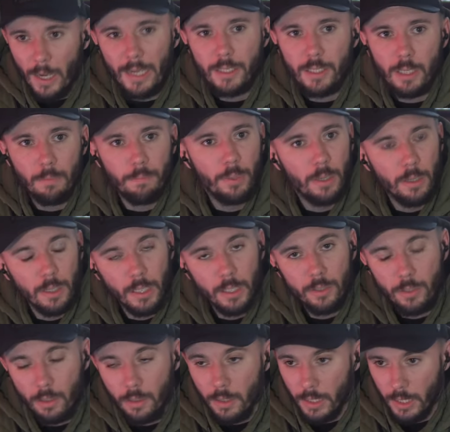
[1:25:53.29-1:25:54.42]
Why is he putting a
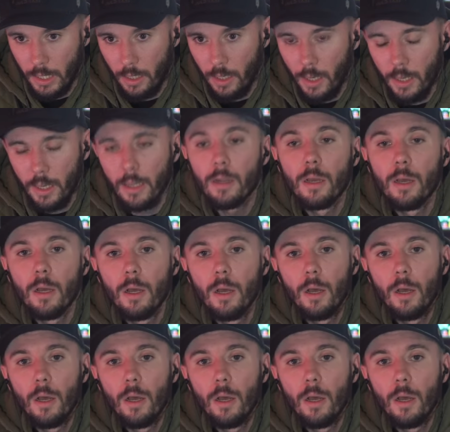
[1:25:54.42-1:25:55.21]
tourniquet on it?